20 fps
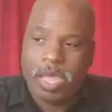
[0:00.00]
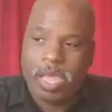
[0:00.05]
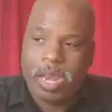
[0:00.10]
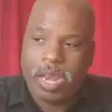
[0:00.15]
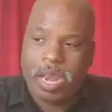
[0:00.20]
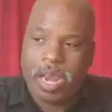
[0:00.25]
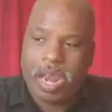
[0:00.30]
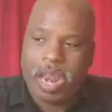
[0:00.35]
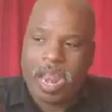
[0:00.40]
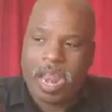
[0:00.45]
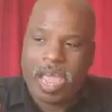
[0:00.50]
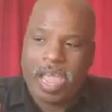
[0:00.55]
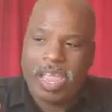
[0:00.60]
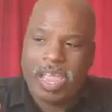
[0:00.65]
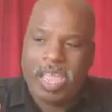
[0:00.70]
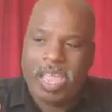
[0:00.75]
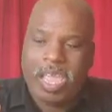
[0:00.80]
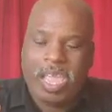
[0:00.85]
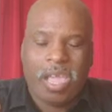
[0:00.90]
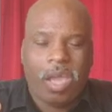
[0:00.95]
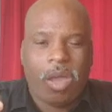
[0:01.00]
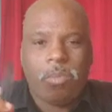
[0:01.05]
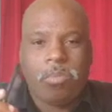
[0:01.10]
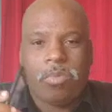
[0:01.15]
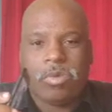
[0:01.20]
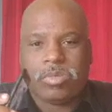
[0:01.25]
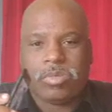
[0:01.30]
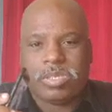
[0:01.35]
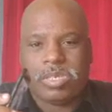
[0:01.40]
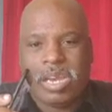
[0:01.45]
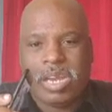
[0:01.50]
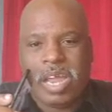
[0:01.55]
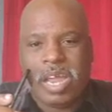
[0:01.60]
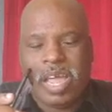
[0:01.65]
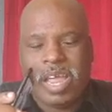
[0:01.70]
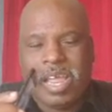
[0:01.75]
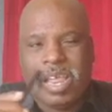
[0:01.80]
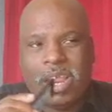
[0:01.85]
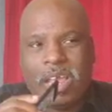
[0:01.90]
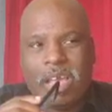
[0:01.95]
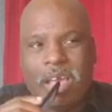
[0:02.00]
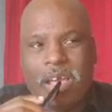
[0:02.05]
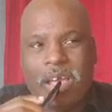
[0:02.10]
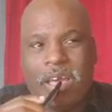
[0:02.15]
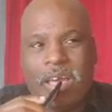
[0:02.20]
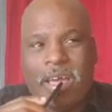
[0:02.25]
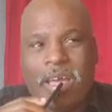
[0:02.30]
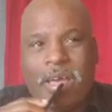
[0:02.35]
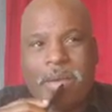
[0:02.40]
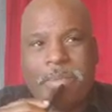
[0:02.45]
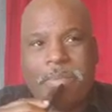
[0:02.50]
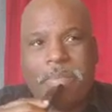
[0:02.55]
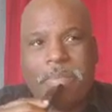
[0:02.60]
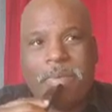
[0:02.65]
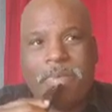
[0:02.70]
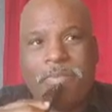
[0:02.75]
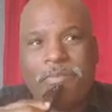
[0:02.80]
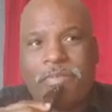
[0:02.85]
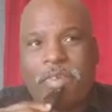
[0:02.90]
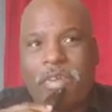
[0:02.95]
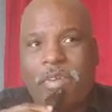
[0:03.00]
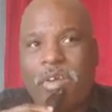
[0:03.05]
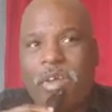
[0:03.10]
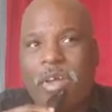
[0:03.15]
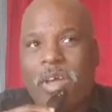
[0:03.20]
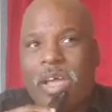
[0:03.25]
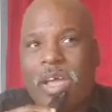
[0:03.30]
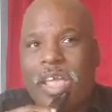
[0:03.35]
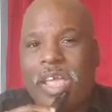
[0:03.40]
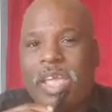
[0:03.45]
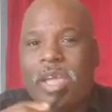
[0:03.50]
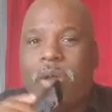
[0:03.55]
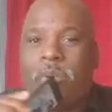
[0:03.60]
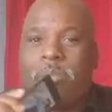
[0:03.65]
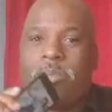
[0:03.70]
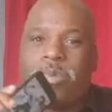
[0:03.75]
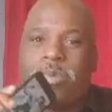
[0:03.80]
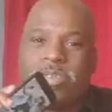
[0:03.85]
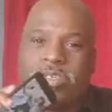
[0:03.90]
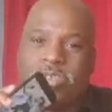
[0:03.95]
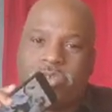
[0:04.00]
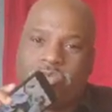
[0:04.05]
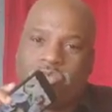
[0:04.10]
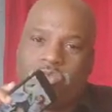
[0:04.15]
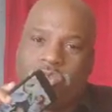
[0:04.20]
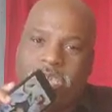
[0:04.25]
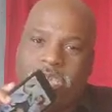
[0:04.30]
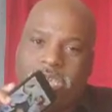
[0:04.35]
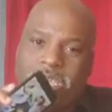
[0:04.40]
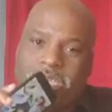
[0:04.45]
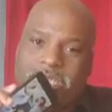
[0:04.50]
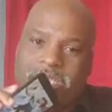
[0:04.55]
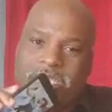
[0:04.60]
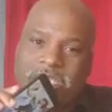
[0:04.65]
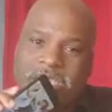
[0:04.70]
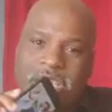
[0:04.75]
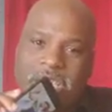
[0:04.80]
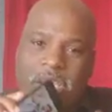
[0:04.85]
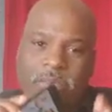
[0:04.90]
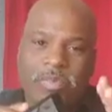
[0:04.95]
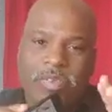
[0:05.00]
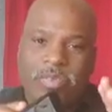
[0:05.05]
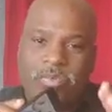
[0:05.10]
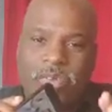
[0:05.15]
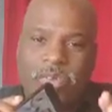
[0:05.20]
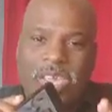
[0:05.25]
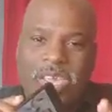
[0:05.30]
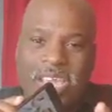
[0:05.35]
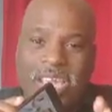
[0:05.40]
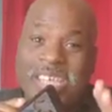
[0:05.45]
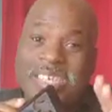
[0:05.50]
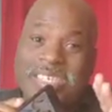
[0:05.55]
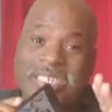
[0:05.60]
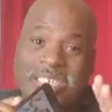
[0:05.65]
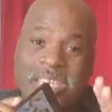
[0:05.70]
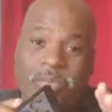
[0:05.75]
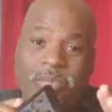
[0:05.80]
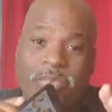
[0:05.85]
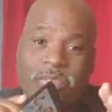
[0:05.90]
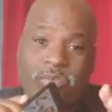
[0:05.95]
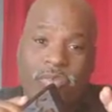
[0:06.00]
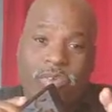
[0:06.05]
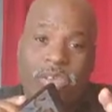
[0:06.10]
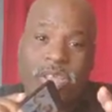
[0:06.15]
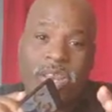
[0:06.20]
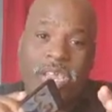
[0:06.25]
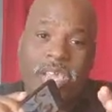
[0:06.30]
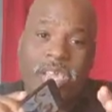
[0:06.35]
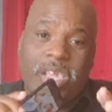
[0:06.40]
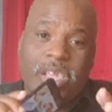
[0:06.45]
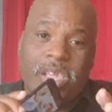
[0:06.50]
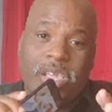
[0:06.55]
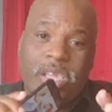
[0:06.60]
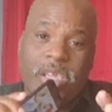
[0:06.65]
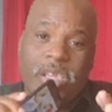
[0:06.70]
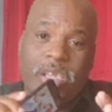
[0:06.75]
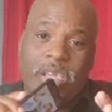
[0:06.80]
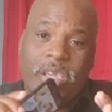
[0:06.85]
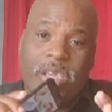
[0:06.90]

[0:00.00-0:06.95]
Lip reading: and light, almost like very hard. It almost between 720